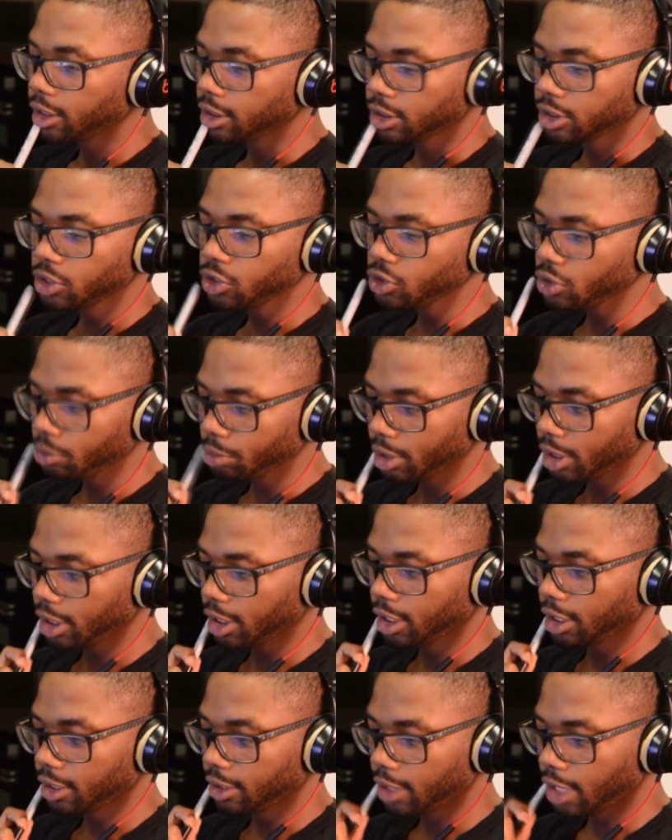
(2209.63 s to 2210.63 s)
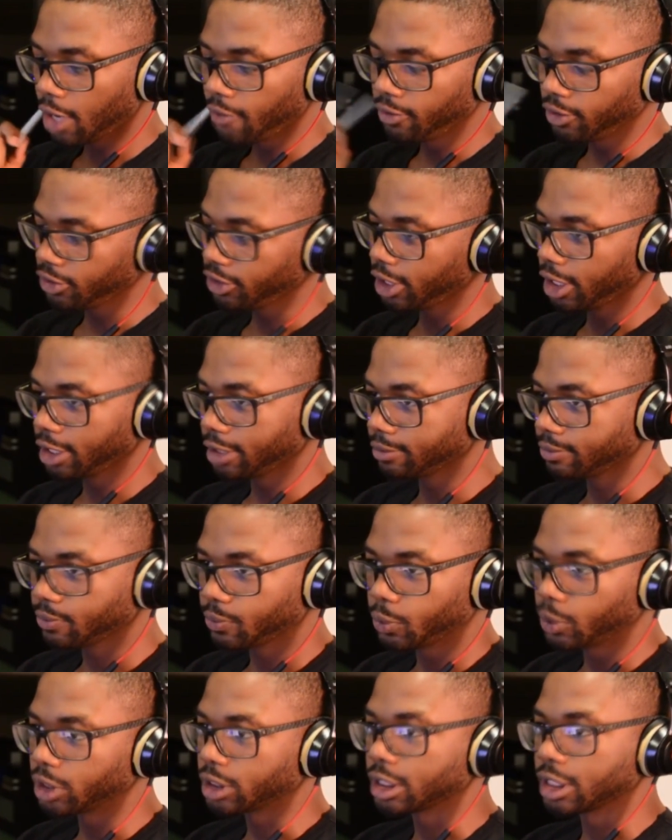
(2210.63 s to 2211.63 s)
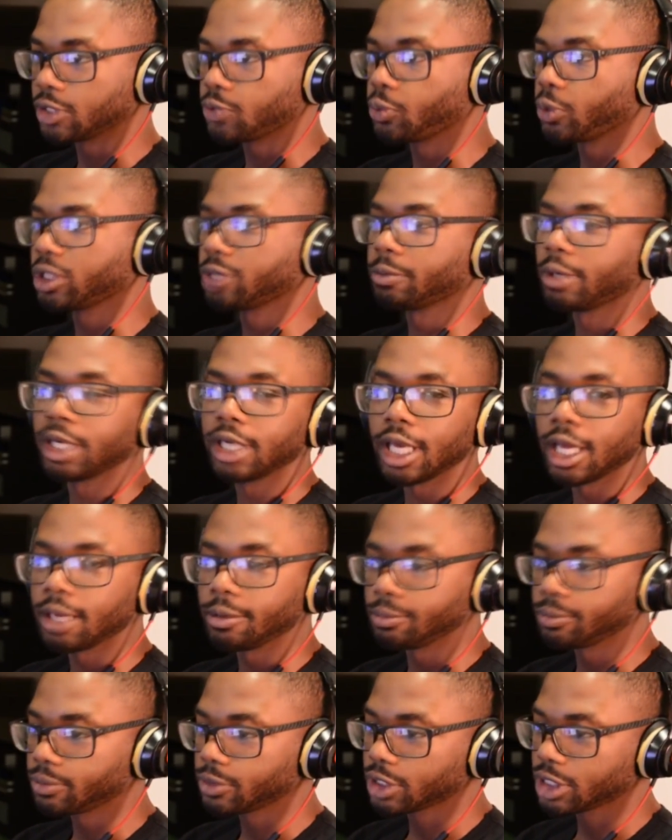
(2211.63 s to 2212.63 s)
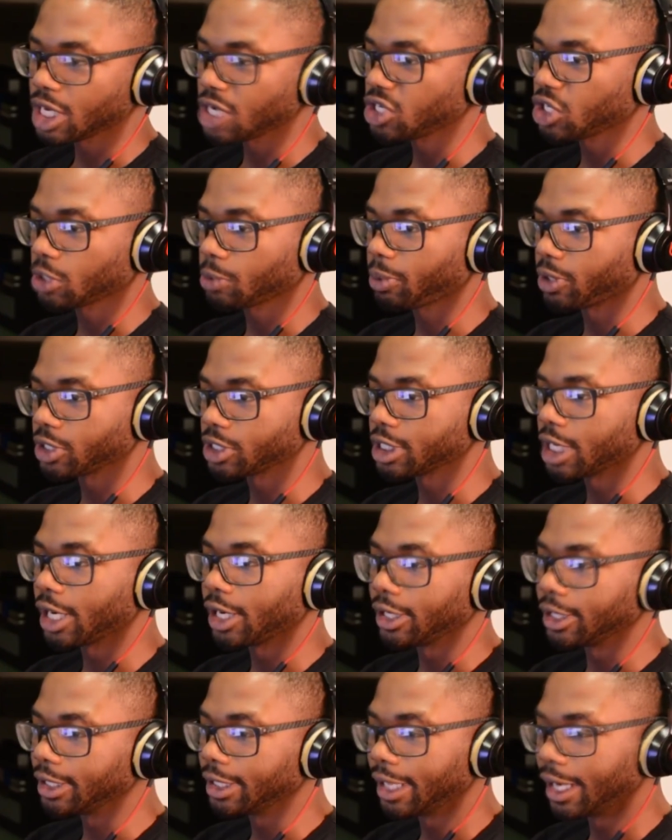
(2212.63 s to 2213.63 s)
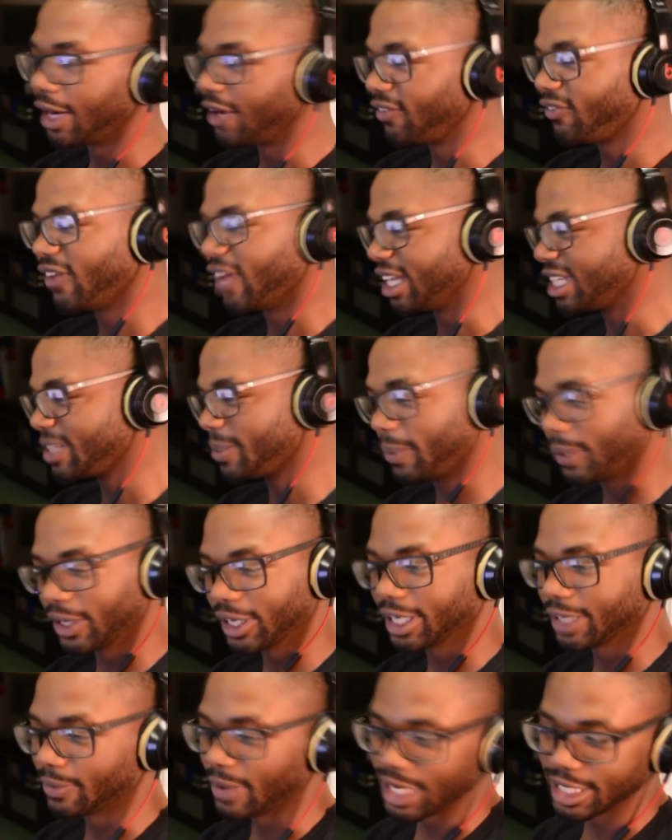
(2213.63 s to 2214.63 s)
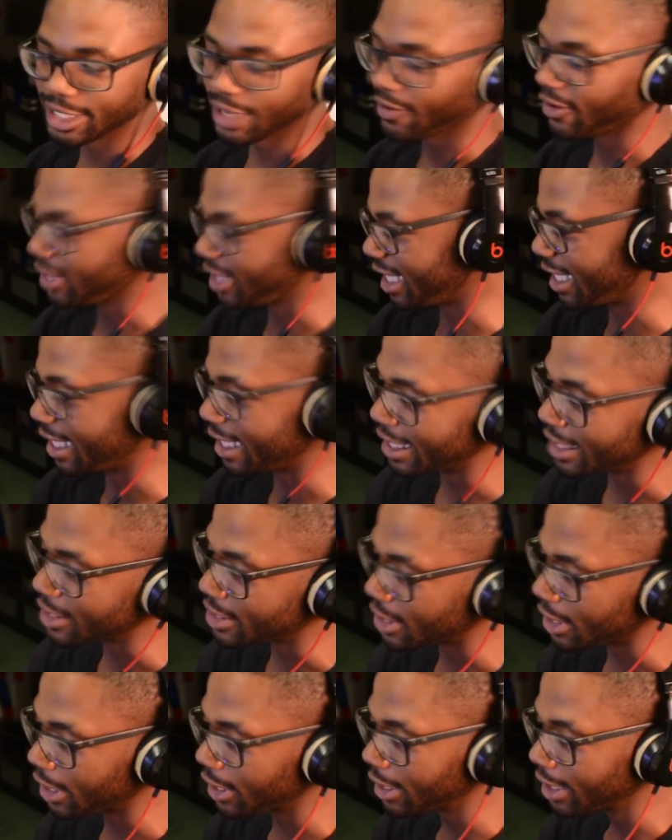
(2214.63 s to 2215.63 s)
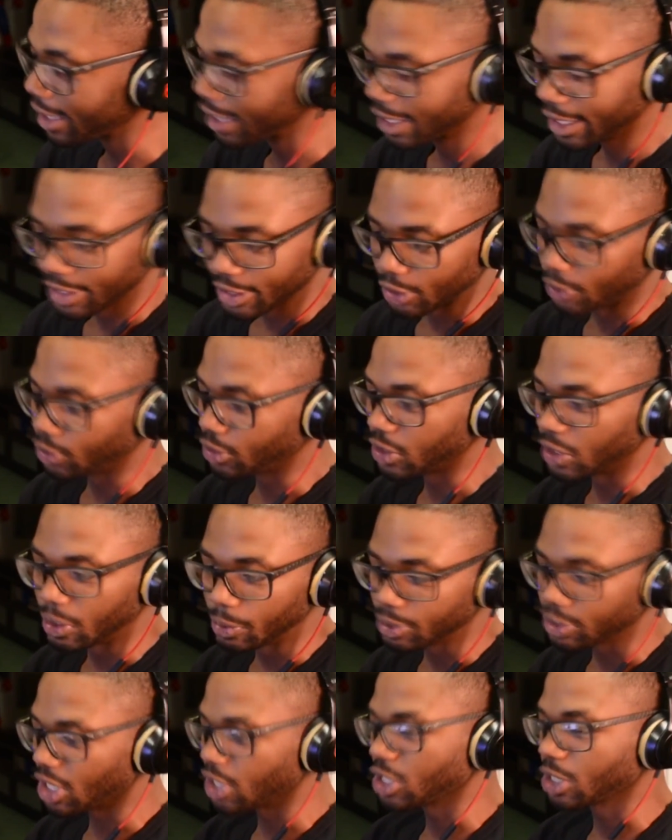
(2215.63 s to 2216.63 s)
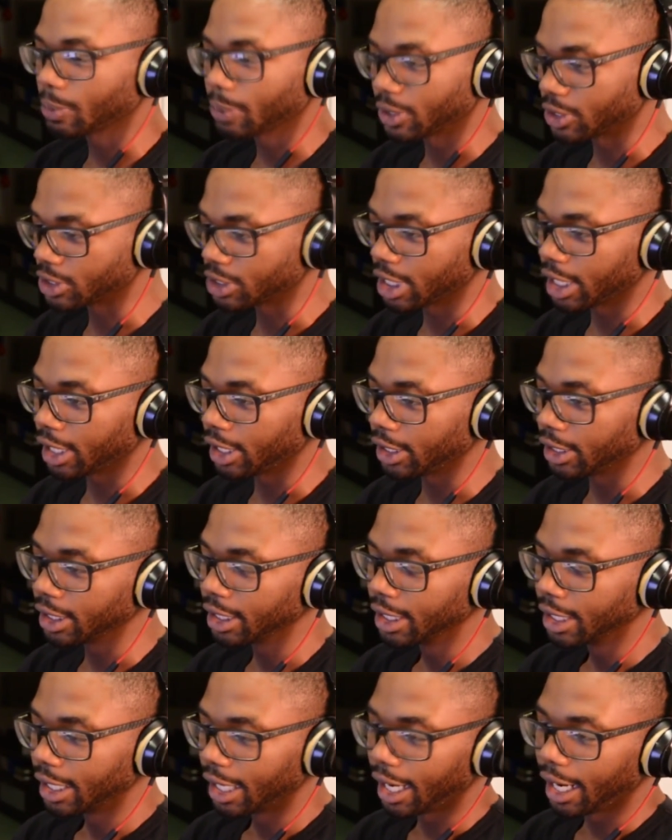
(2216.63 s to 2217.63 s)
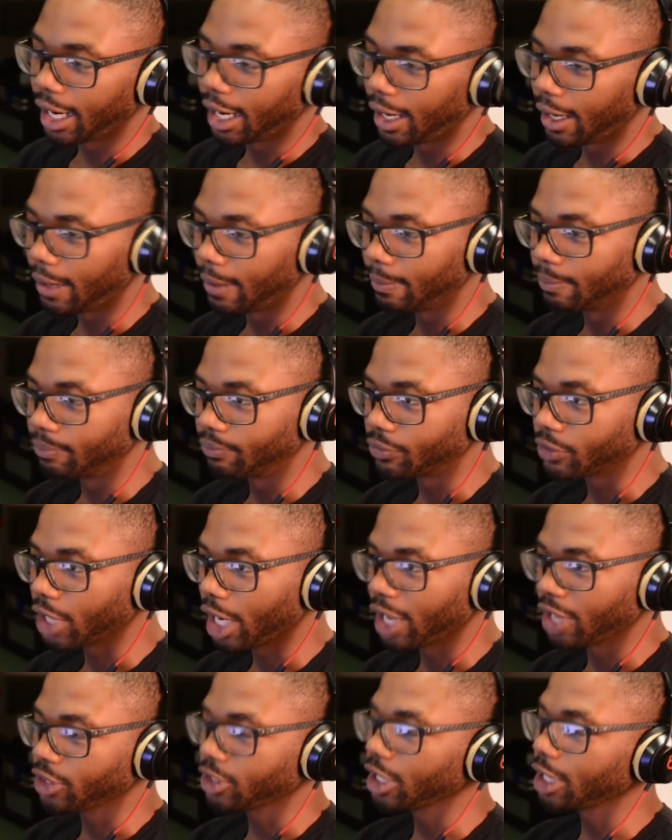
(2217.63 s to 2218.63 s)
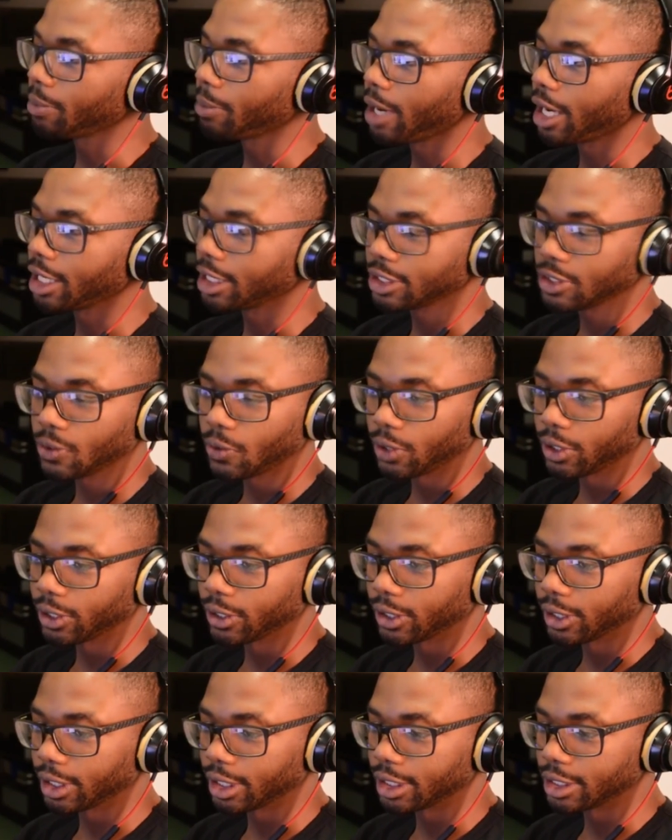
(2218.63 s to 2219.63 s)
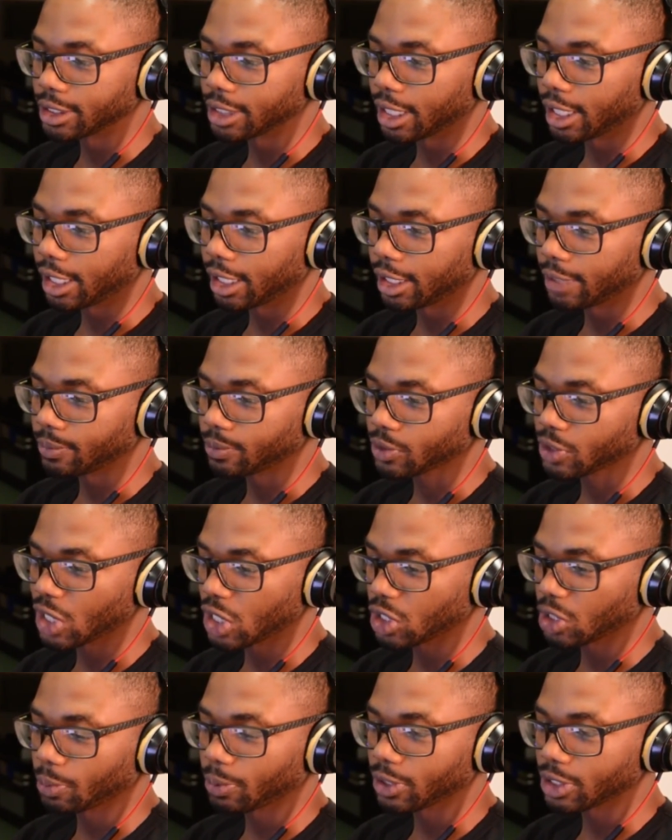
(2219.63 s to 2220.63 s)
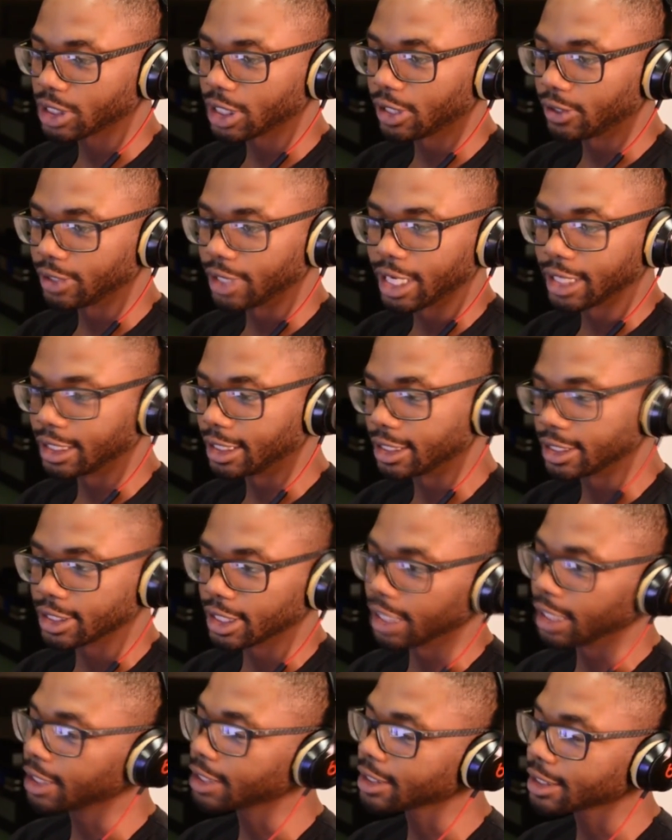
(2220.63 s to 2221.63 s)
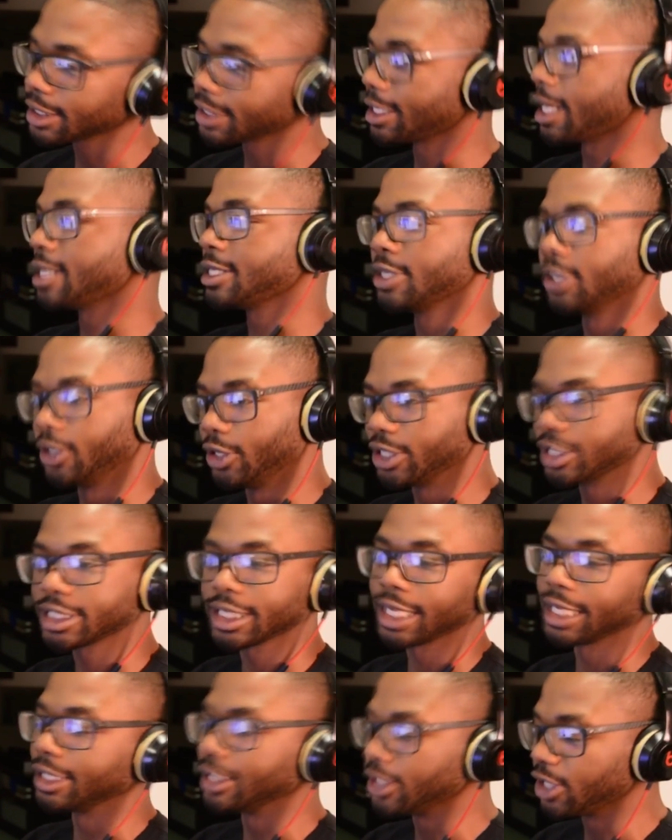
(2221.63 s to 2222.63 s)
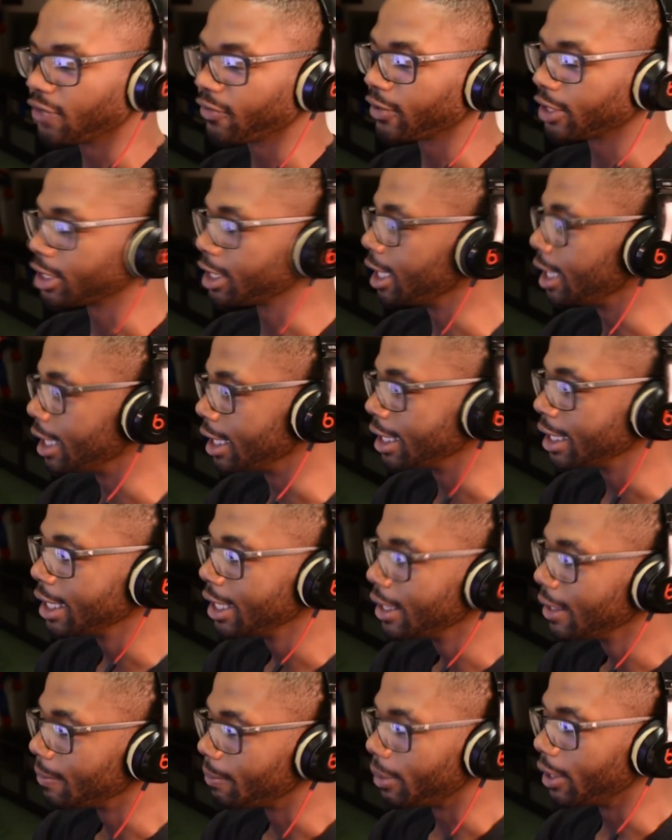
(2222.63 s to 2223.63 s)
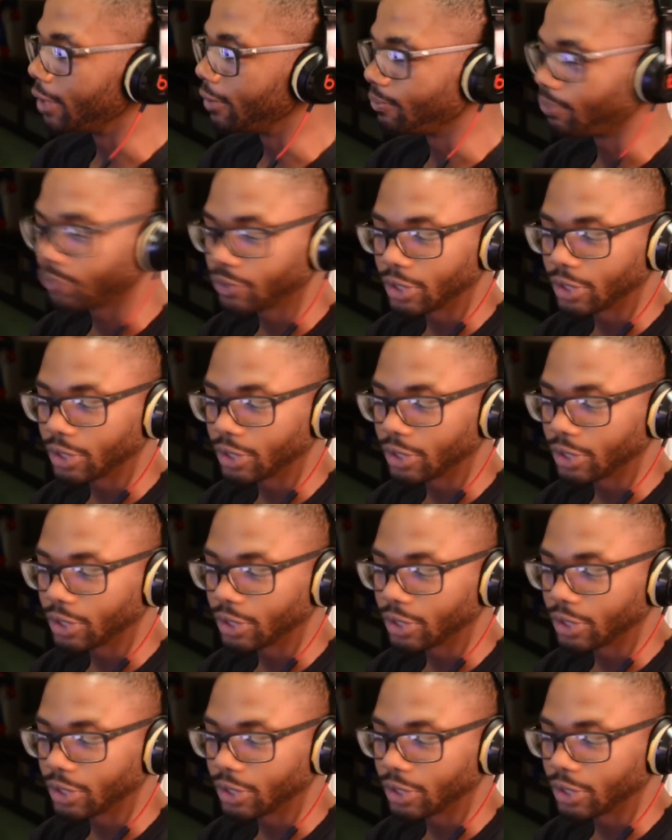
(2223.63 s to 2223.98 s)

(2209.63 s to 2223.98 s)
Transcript: Social media, everything is with my name, Cedric Purcell on Facebook. It makes everything easier. YouTube, Cedric Purcell. I think my Twitter is Cedric Purcell 96. That's the only slightly different thing. But